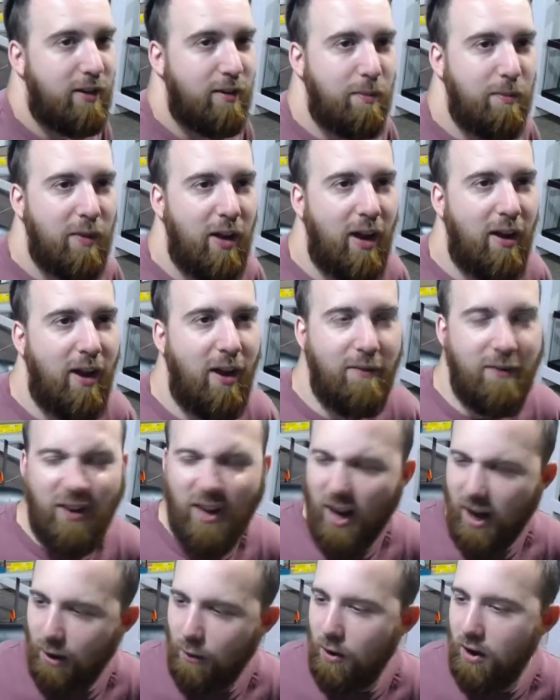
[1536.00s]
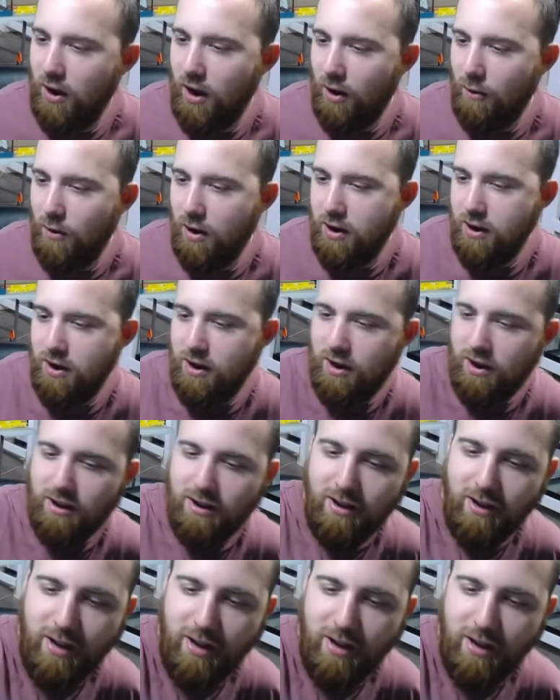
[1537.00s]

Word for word: I, I forgot. I want. I wanted to.